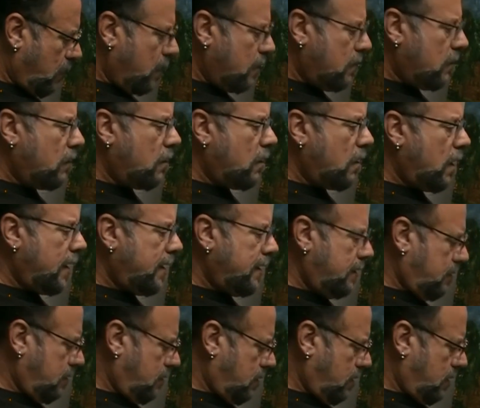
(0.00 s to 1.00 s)

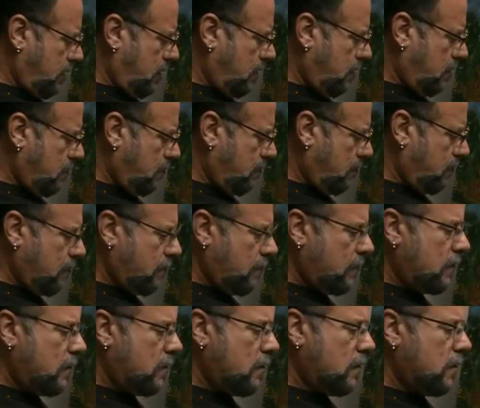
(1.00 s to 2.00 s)
lightly
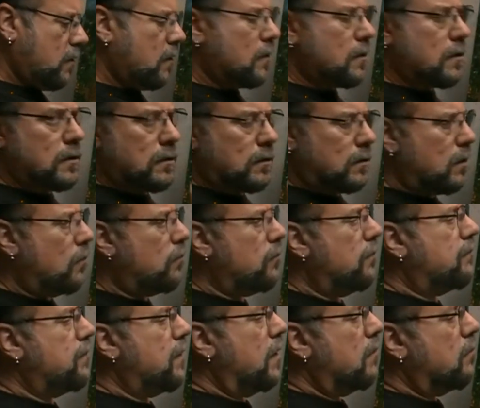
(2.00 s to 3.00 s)
load the fan